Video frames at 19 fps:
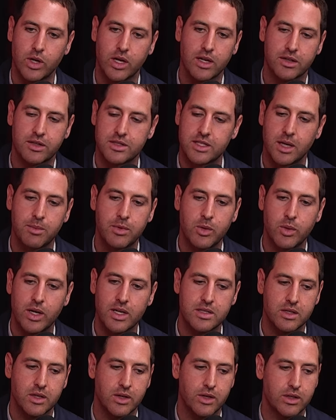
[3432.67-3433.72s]
uh, WA
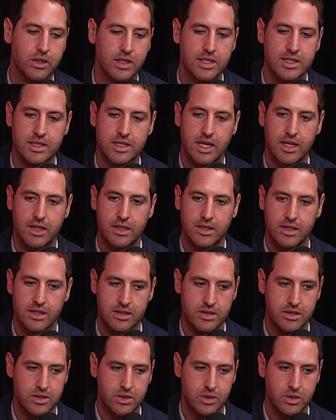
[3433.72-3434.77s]
is the only state that
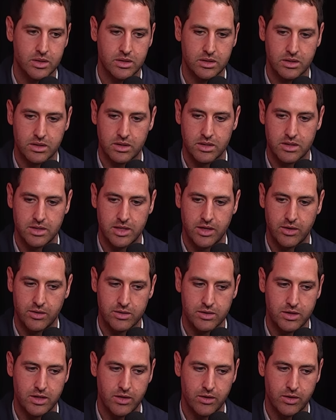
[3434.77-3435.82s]
doesn't do it because they're
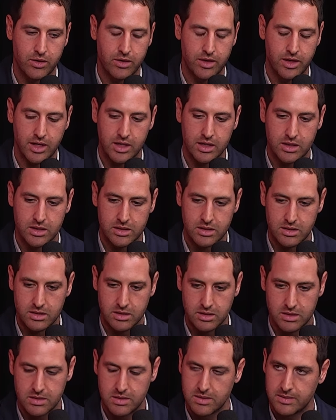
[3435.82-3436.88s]
onto their own thing.
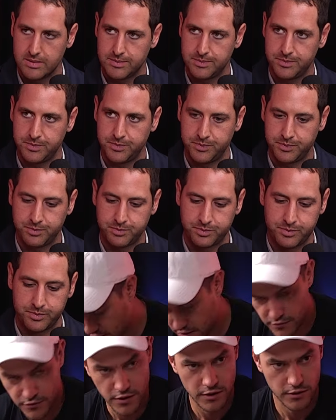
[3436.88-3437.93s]
Yeah. yeah. and
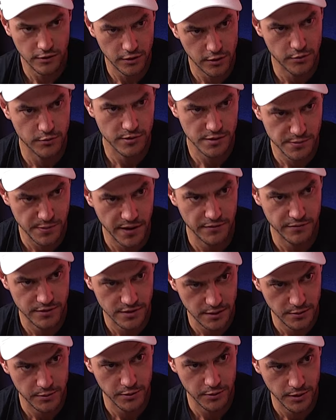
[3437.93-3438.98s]
you've got a lot of respect for
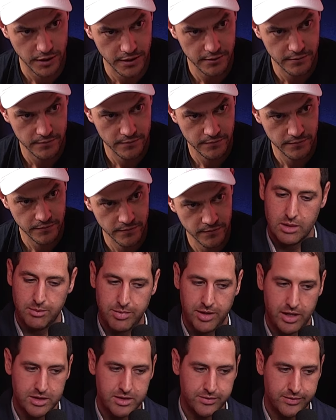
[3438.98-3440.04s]
WA. Uh,
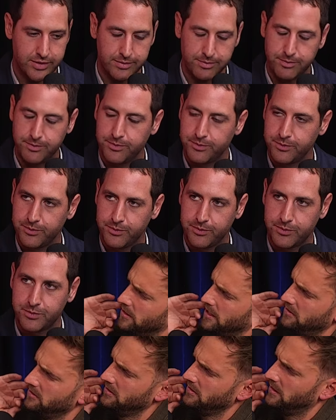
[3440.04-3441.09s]
parts of it. No,
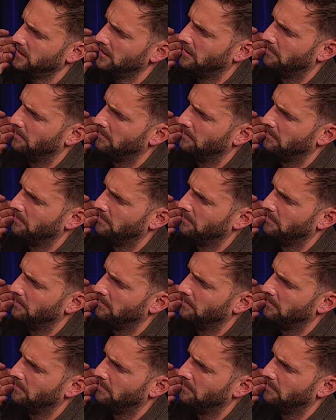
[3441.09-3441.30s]
it doesn't.